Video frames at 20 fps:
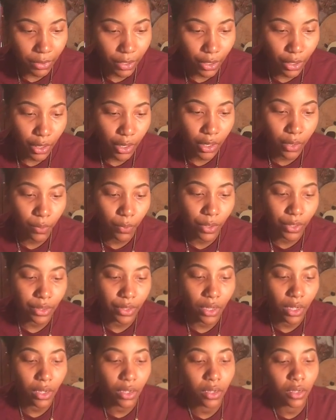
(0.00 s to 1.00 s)
done with
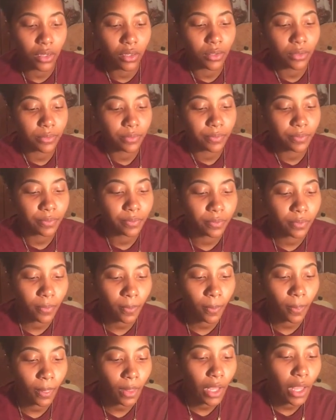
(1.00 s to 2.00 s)
the
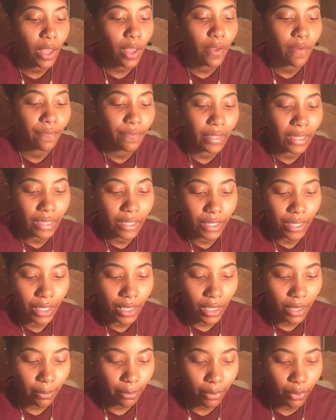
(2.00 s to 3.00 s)
filling
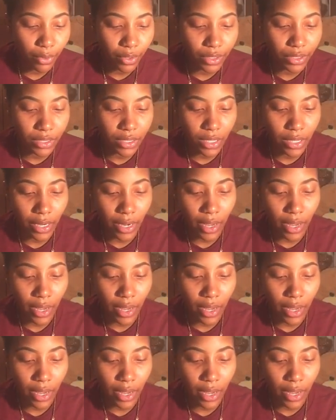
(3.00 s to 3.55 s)
in portion.